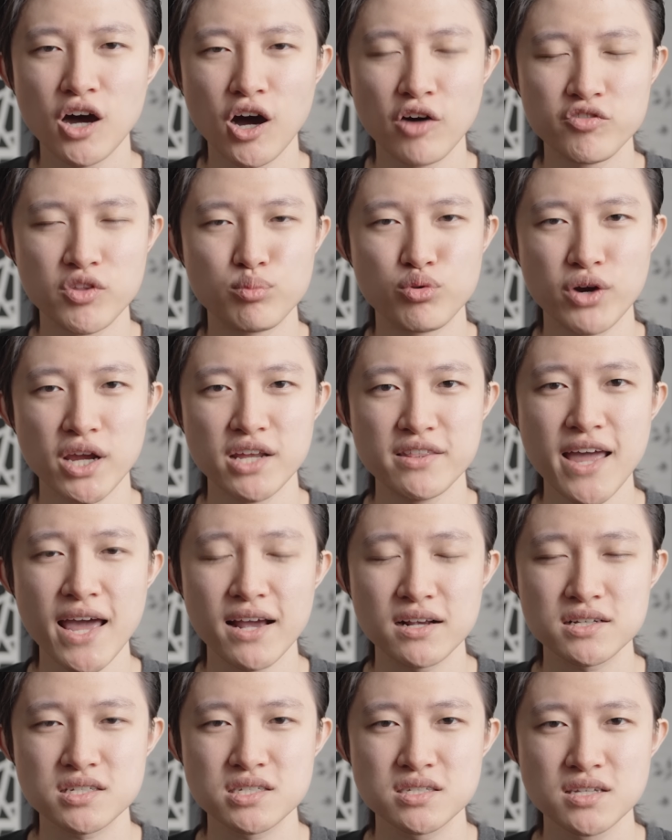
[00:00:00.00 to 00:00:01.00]
of the Brane
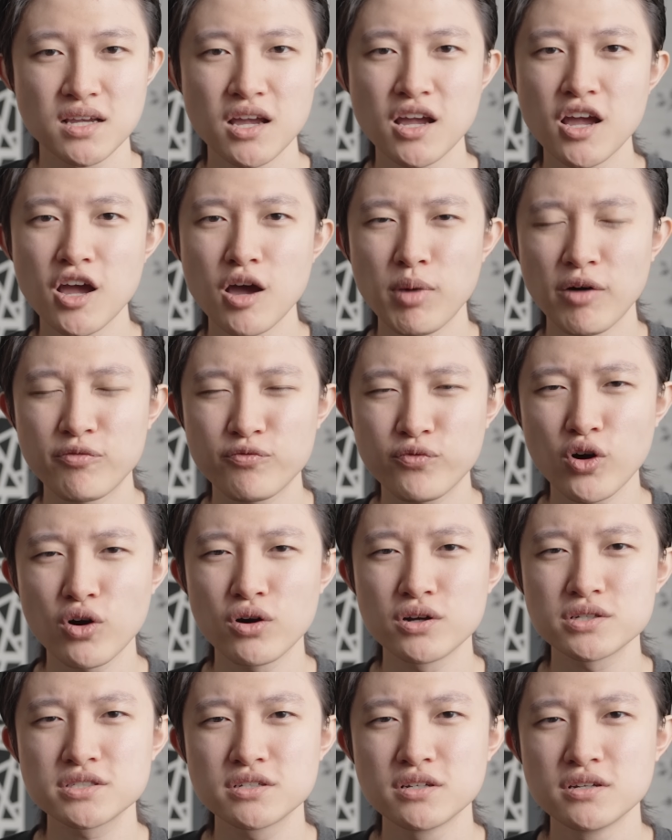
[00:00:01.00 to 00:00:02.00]
X. But
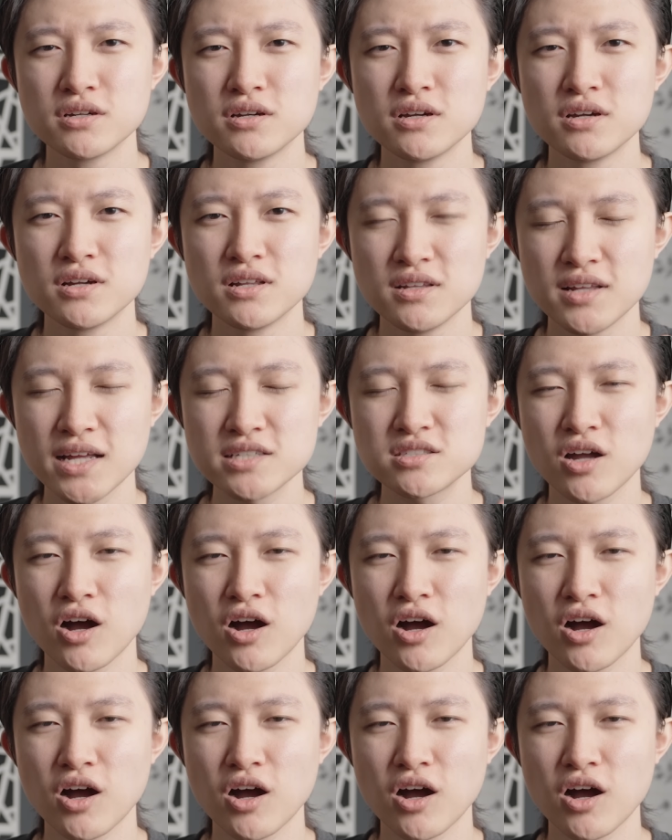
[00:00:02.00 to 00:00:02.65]
first, let's